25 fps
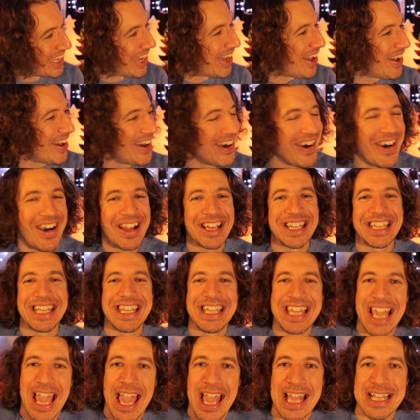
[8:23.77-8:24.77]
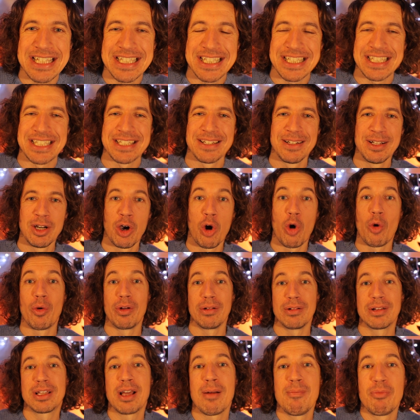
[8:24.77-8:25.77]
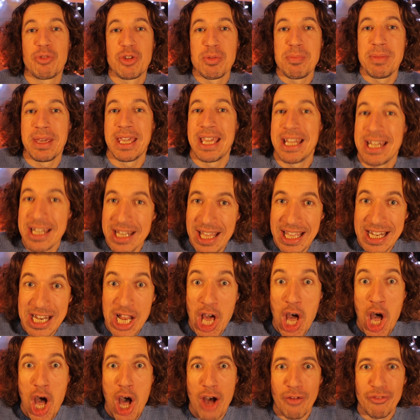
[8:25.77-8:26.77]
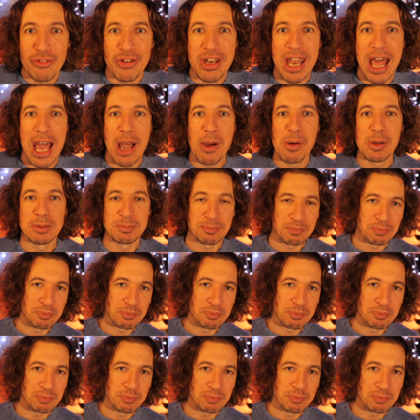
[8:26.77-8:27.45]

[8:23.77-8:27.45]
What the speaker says: ah, yes, or it'll come to me in half an hour.